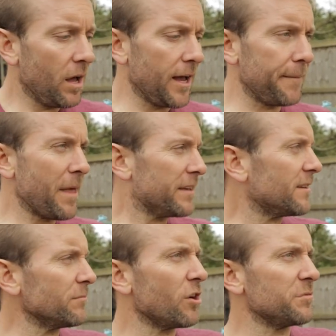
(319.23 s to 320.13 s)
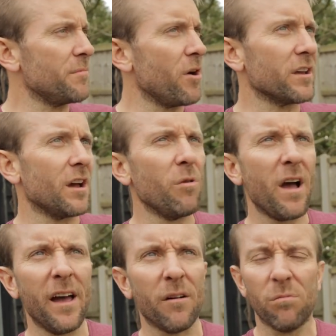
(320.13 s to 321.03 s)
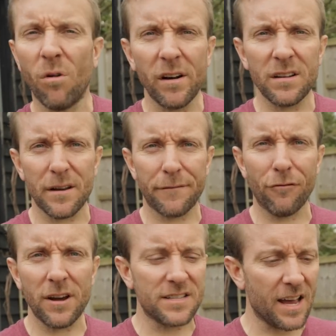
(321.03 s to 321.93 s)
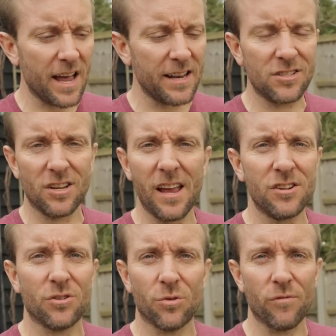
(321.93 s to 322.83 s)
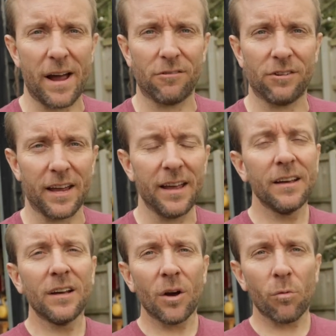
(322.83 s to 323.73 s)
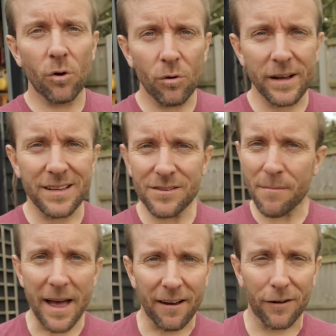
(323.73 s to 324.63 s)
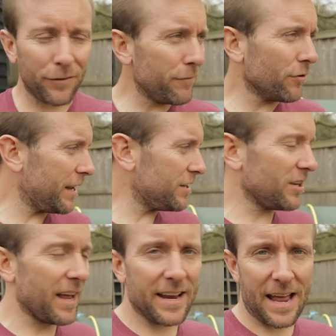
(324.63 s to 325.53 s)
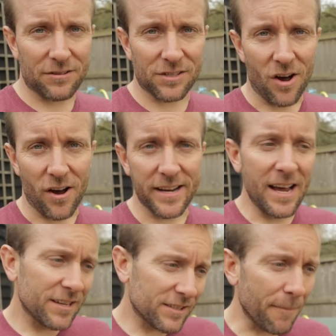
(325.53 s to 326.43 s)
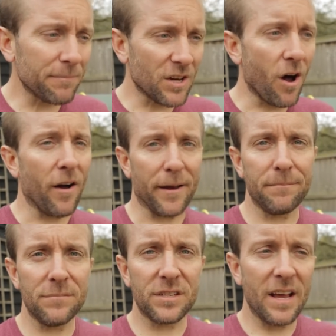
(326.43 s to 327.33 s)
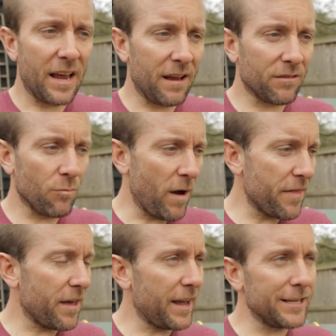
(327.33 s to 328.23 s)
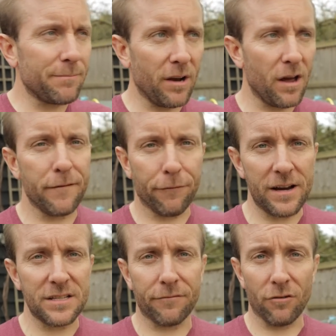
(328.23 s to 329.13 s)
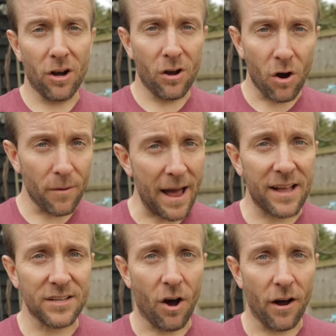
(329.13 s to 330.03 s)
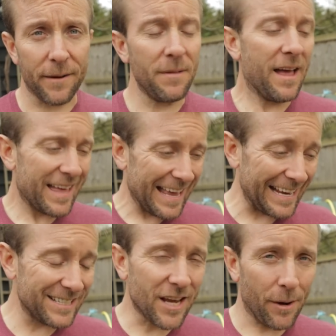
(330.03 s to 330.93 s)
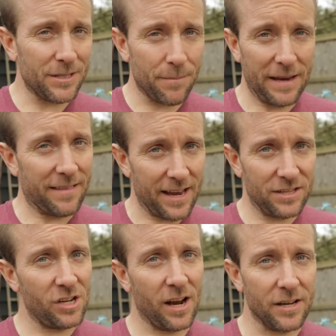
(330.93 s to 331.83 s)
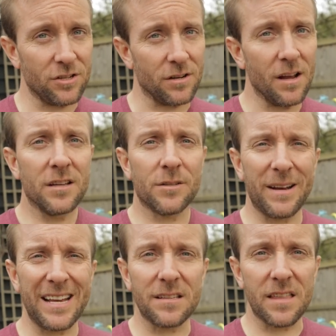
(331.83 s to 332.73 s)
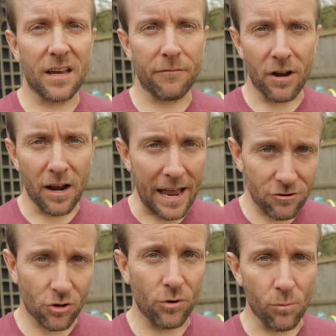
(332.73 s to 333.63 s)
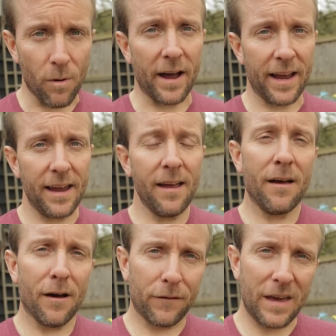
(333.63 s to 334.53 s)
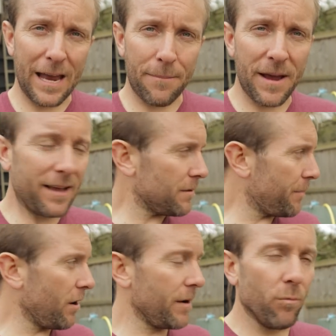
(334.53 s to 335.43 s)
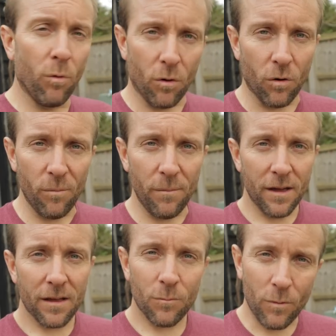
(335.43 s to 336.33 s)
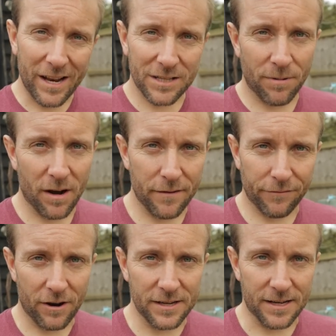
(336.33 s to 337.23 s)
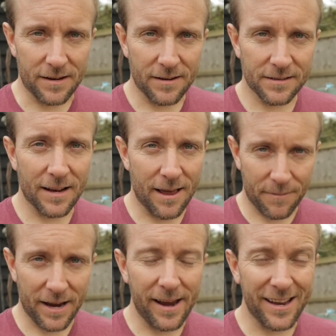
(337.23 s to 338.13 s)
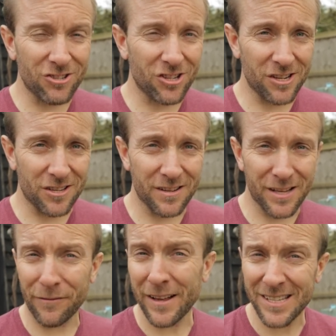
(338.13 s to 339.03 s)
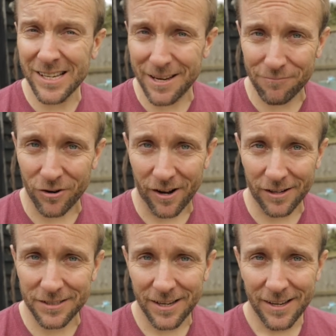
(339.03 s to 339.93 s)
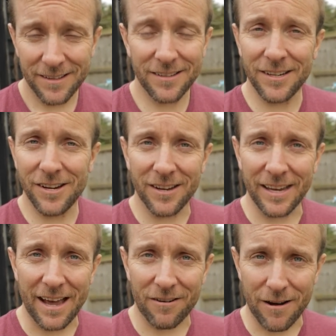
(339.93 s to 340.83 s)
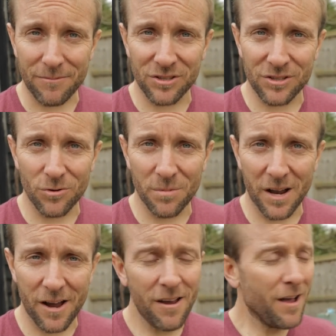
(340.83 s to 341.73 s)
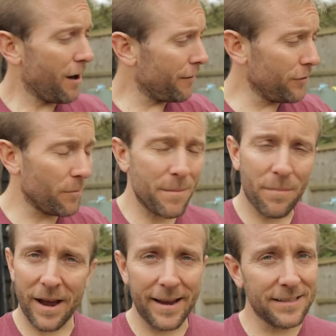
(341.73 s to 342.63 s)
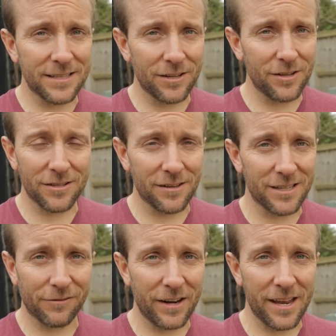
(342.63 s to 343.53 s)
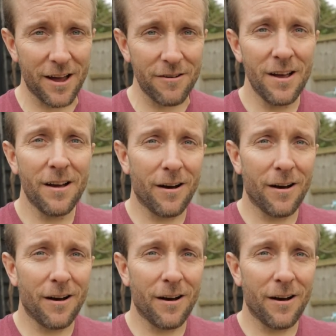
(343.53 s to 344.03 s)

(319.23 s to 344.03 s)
Um, sometimes you might go, well, hell, why did it freeze? It had insulation all around it. Well, it doesn't matter. If you've got it insulated outside, sometimes if the weather is below freezing for a long amount of time, it is going to beat that insulation. So we need to think of an electrical way of keeping the pipe warm when it's below freezing. So let me introduce you to this fantastic product that you can get on our Amazon store below. I've not been paid to do this video.